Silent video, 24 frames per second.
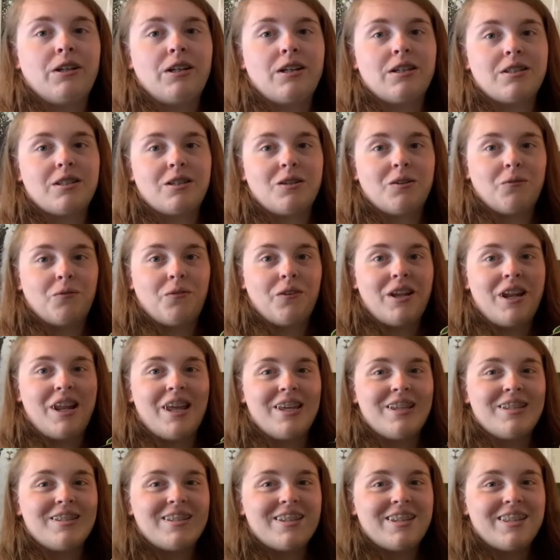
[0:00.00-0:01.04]
doesn't fit
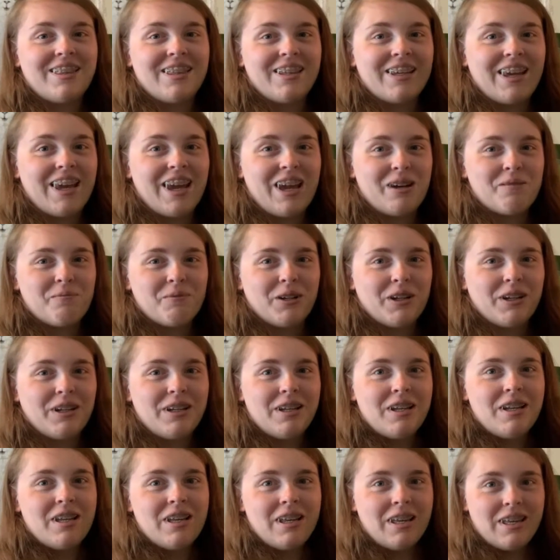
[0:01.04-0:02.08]
into the camera.
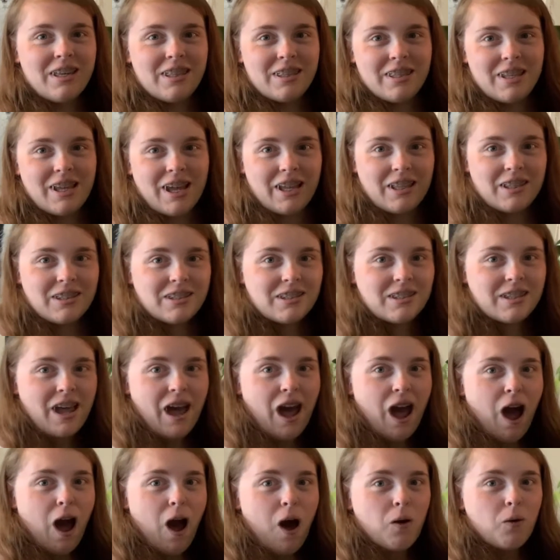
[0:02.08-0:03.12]
That's
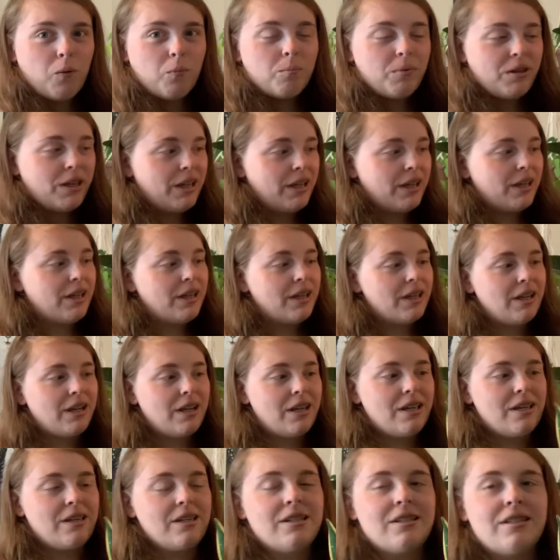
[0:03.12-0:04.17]
how big it
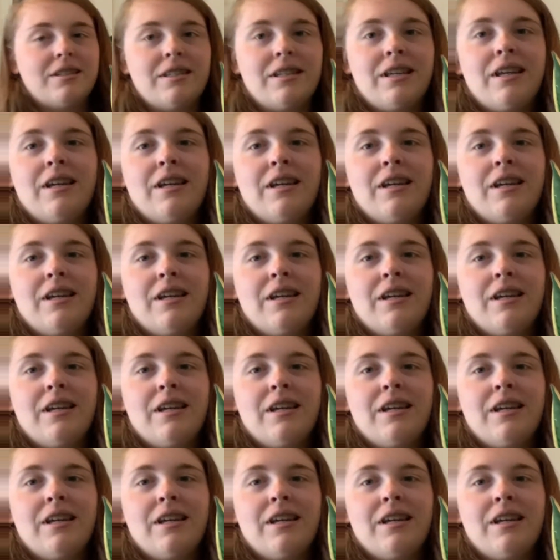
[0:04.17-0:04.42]
is.